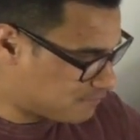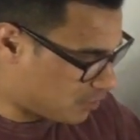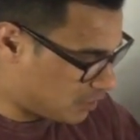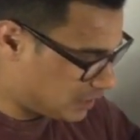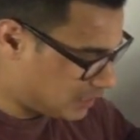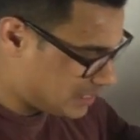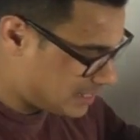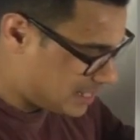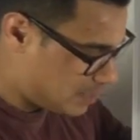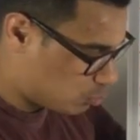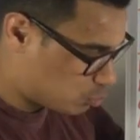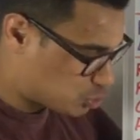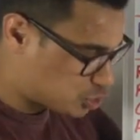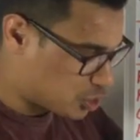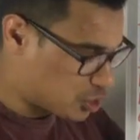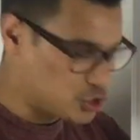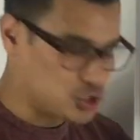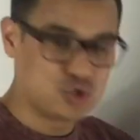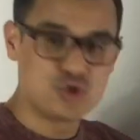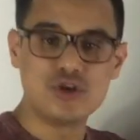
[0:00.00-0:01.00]
finally, it will
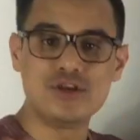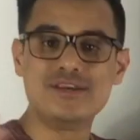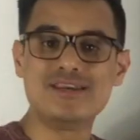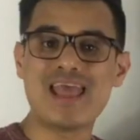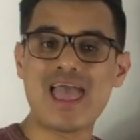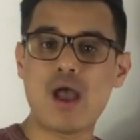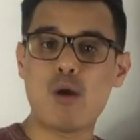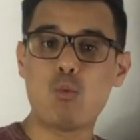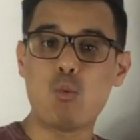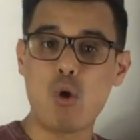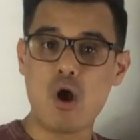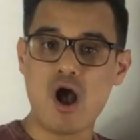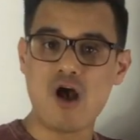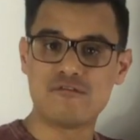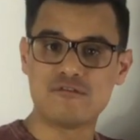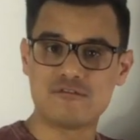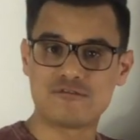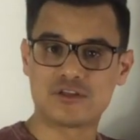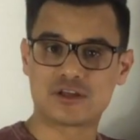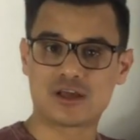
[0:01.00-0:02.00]
show you the net
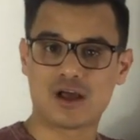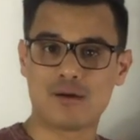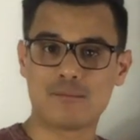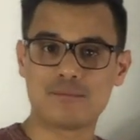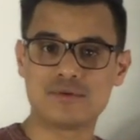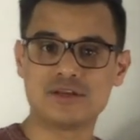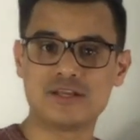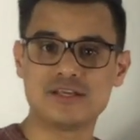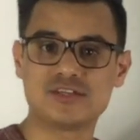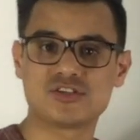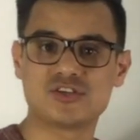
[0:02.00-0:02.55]
worth of the company,